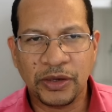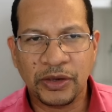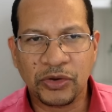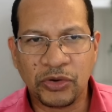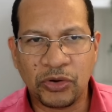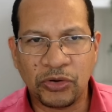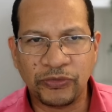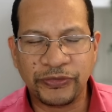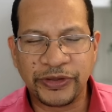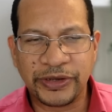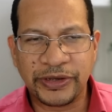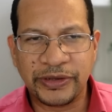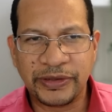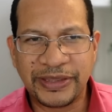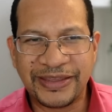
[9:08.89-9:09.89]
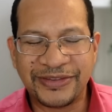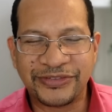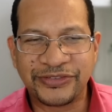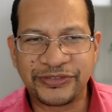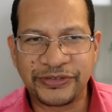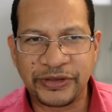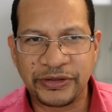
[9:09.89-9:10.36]
COVID is
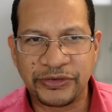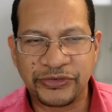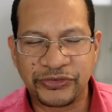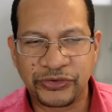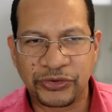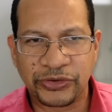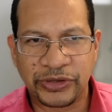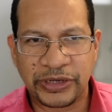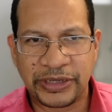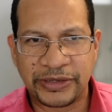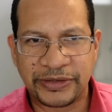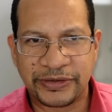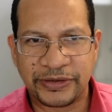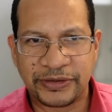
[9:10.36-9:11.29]
still circulating,